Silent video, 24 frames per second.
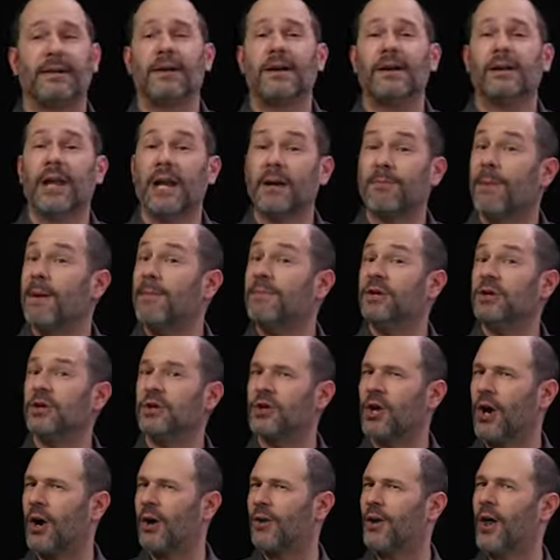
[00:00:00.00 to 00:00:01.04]
Like maybe you
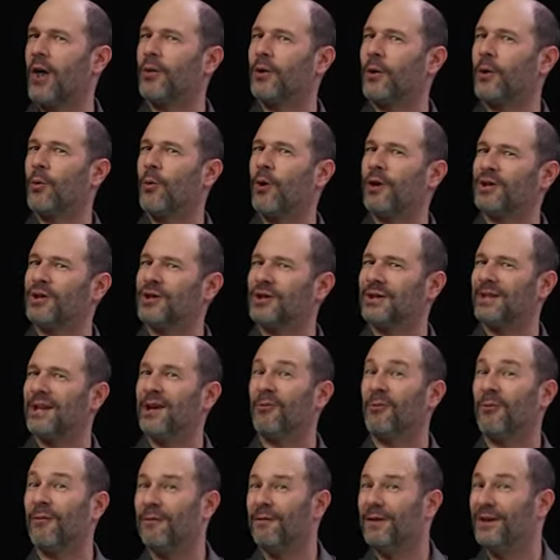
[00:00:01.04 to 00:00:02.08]
saw another question that
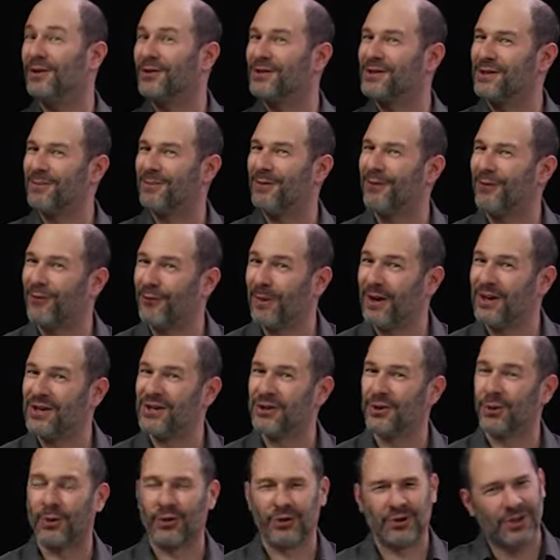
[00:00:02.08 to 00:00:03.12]
revealed some
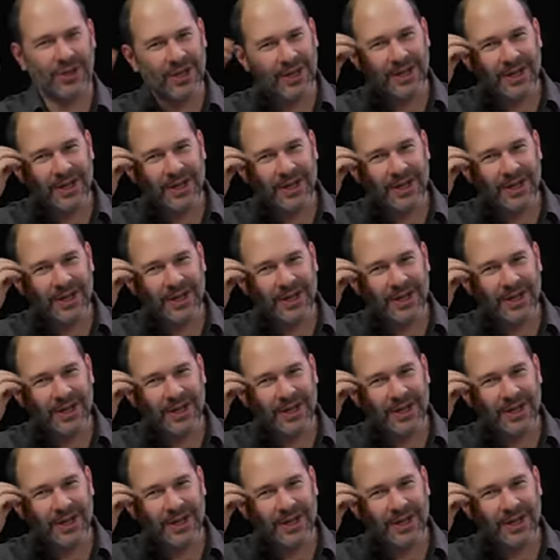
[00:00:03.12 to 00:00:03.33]
information, or